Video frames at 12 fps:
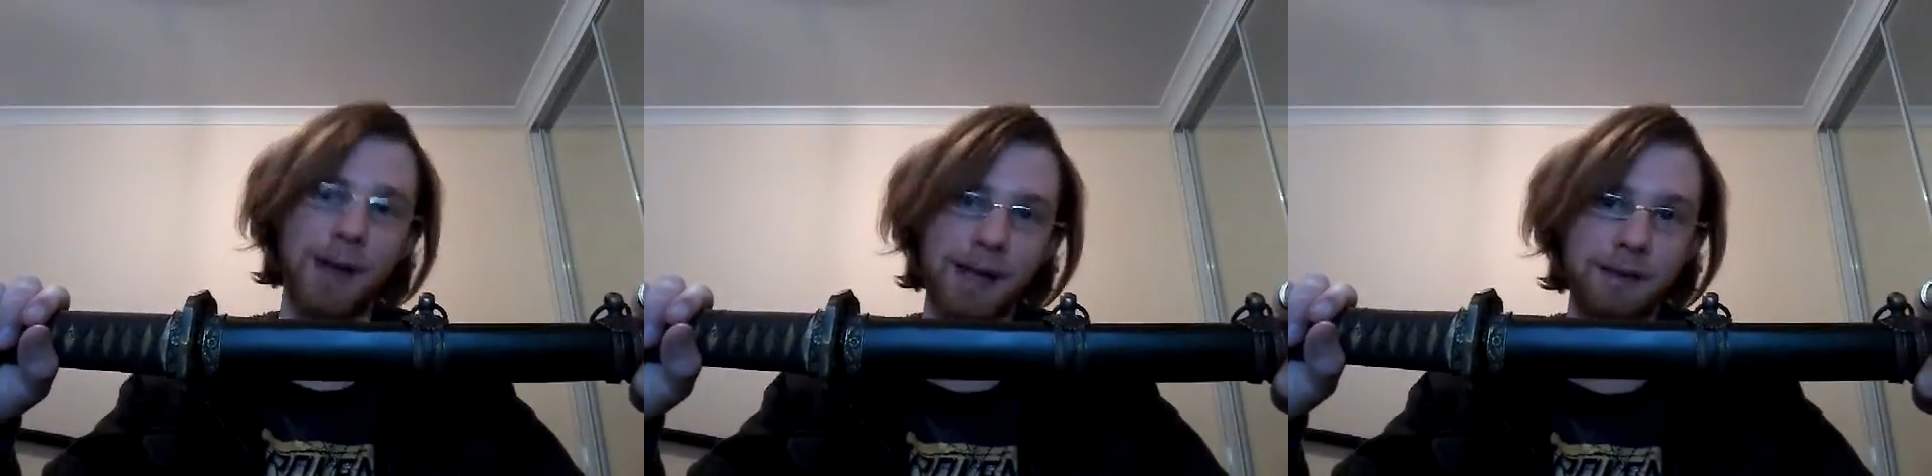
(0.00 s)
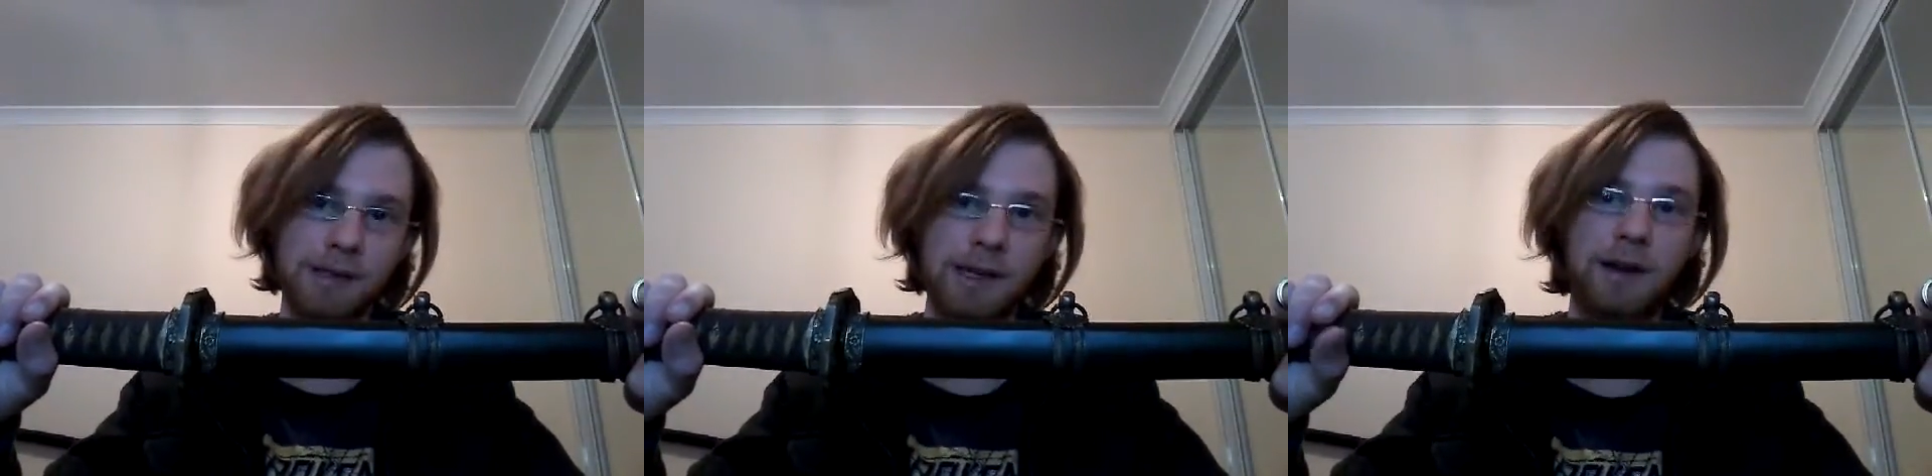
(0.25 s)

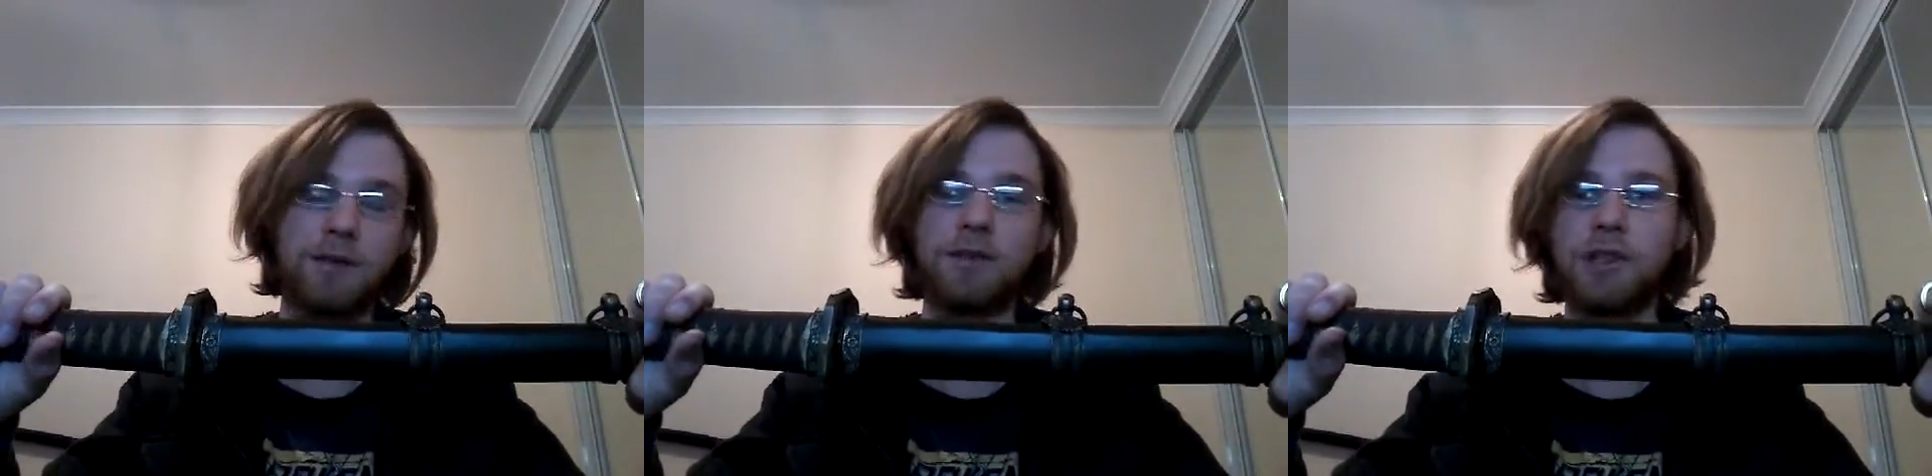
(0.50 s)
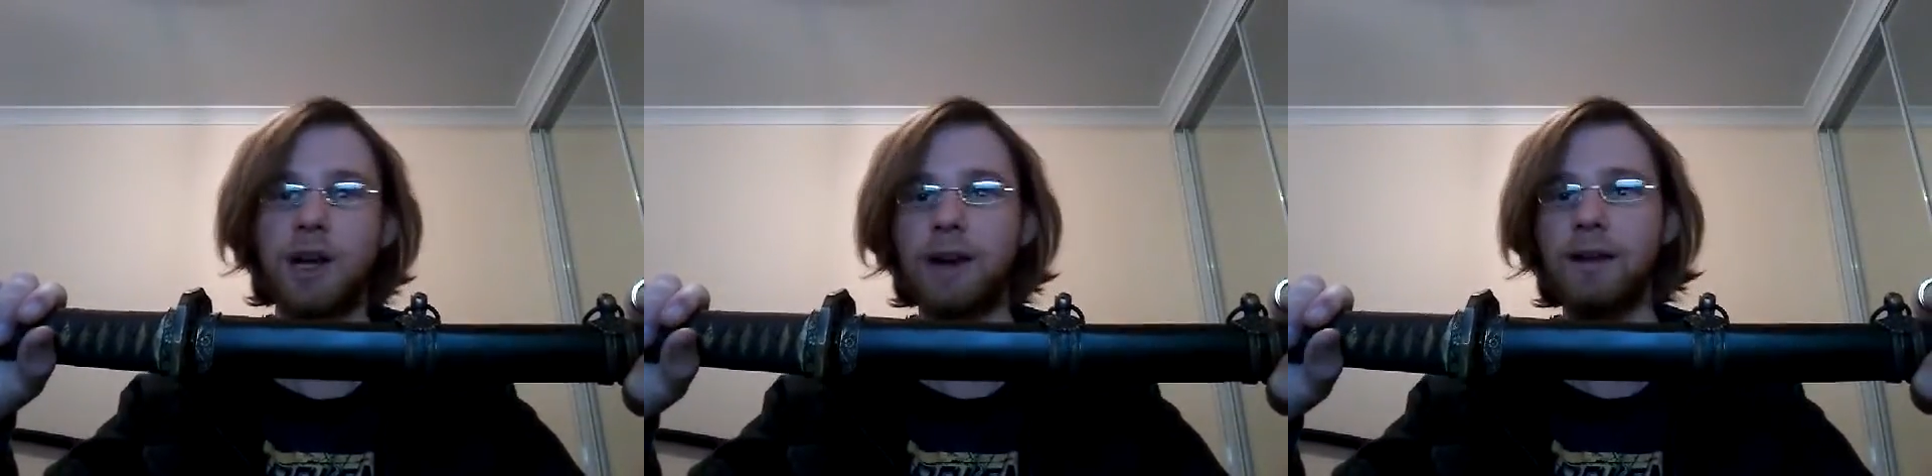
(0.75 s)
Best out of
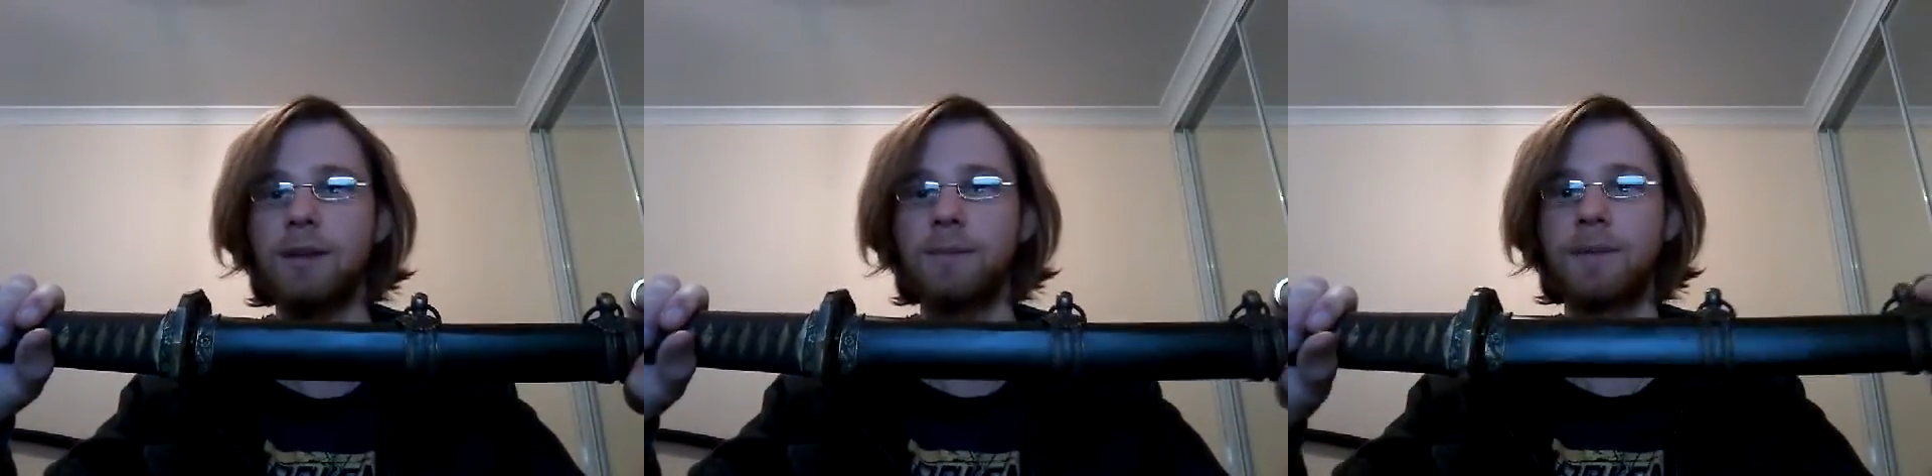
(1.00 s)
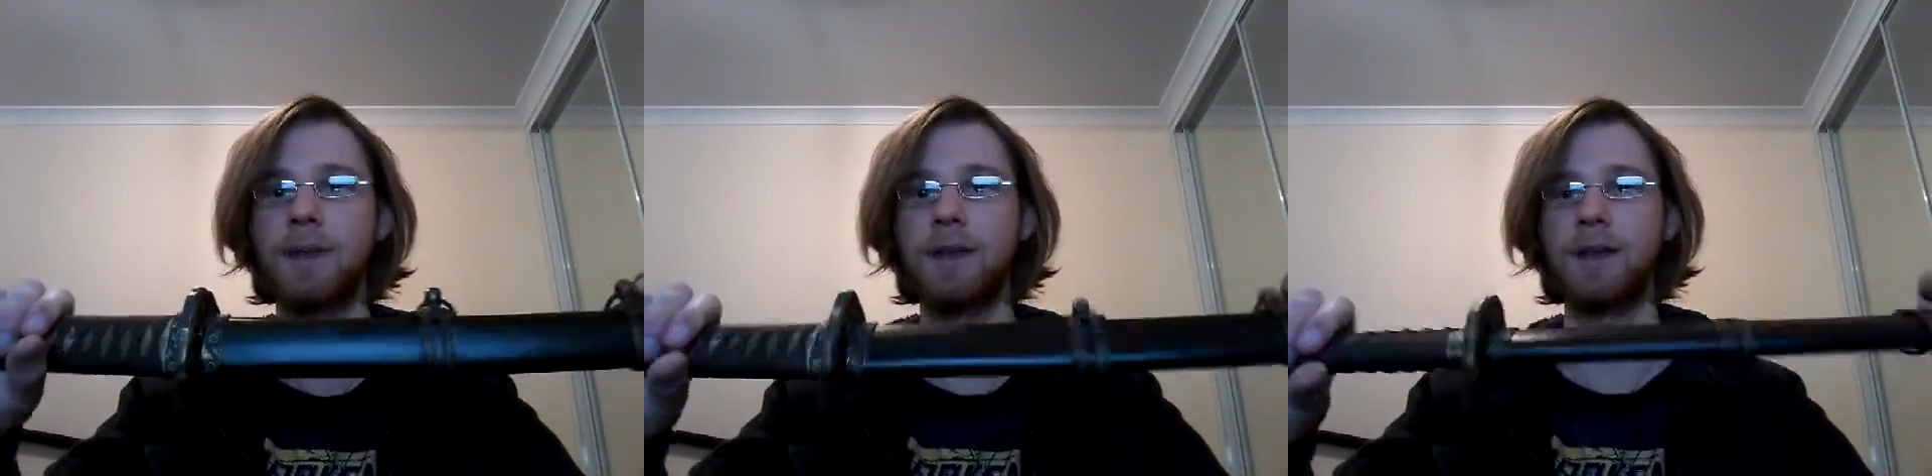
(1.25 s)
China,
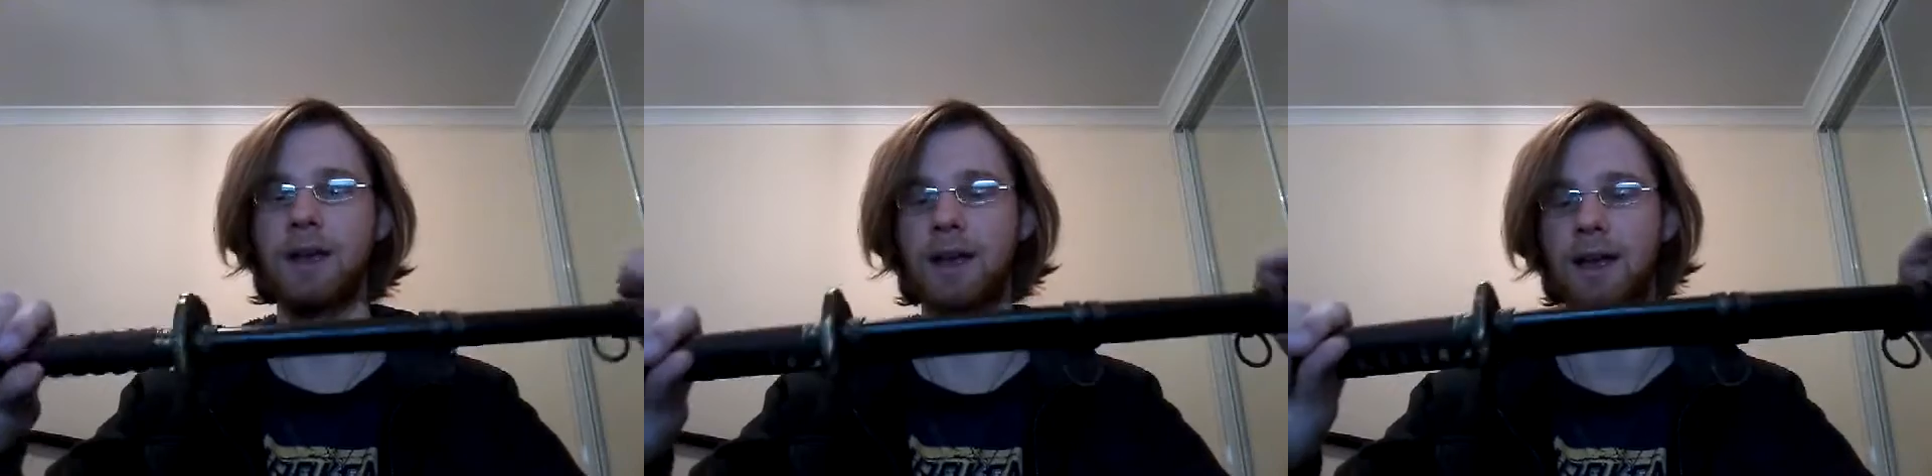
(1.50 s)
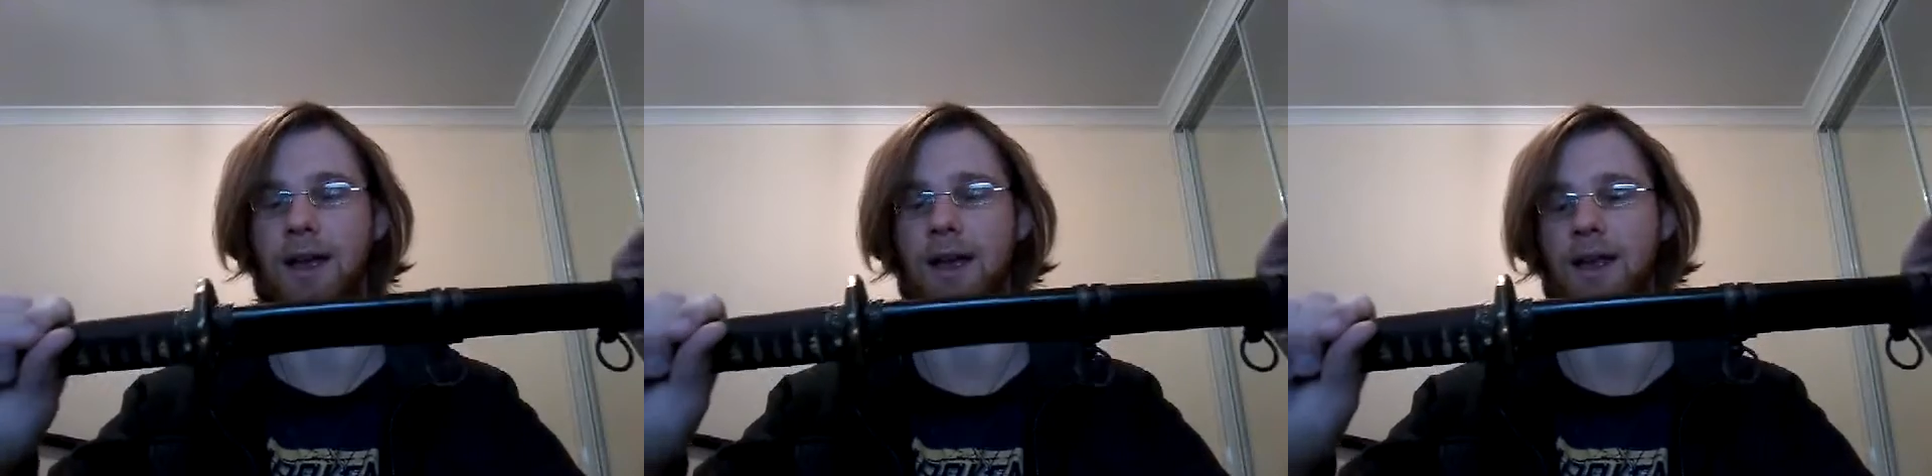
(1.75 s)

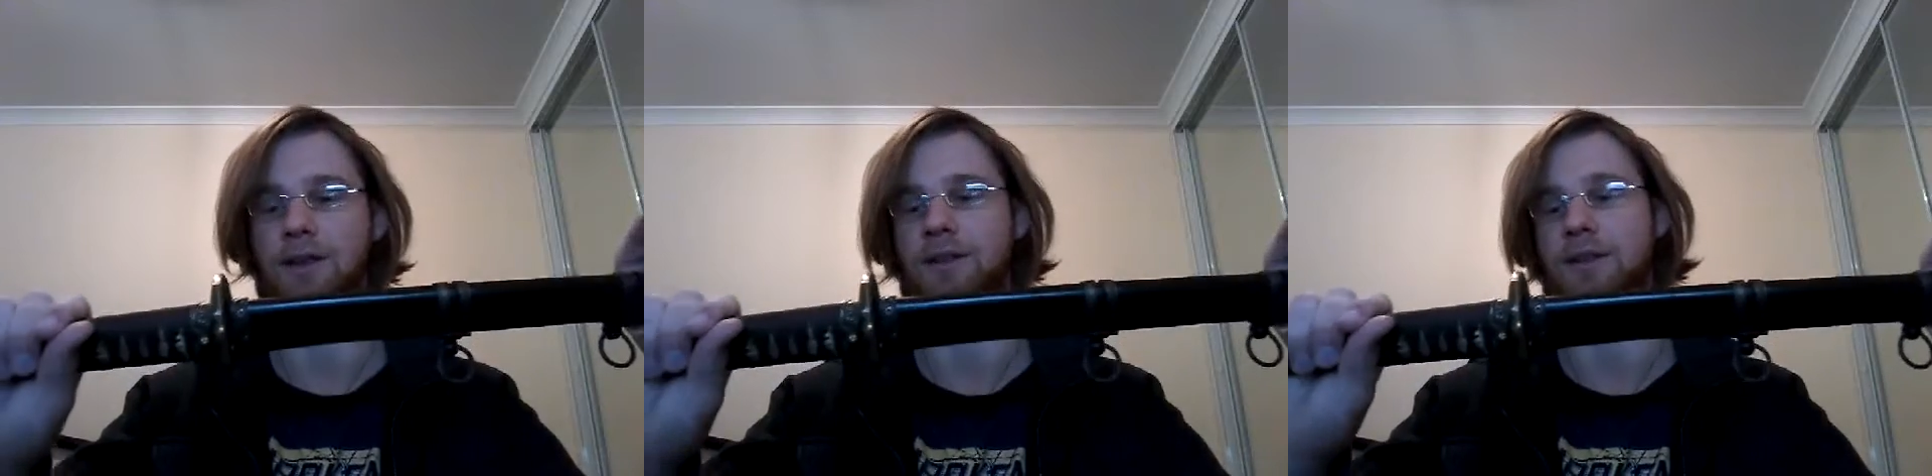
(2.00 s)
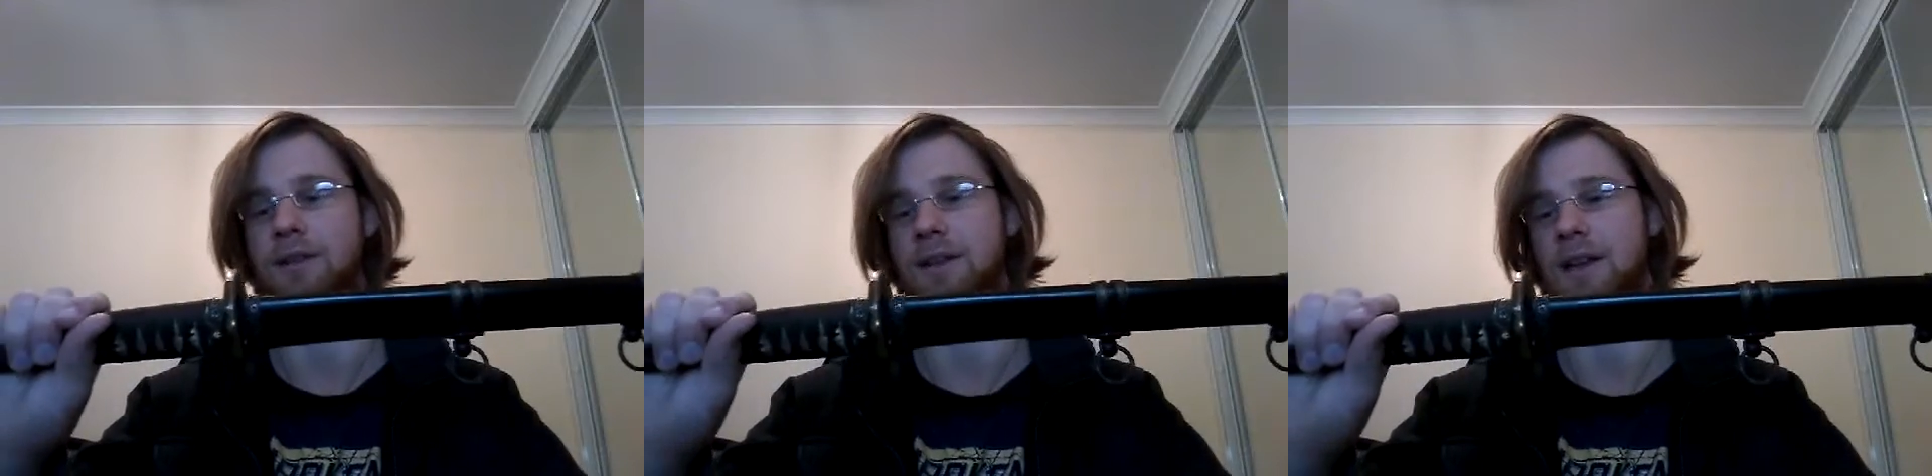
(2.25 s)

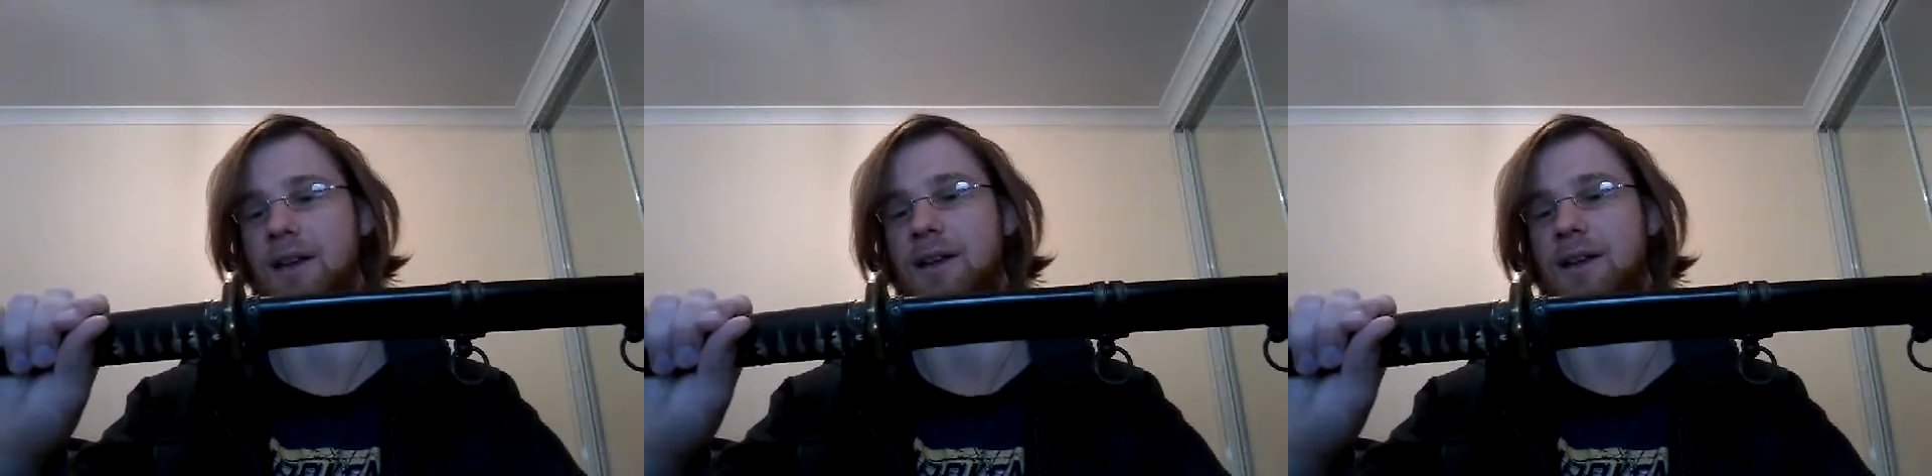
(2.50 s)
and,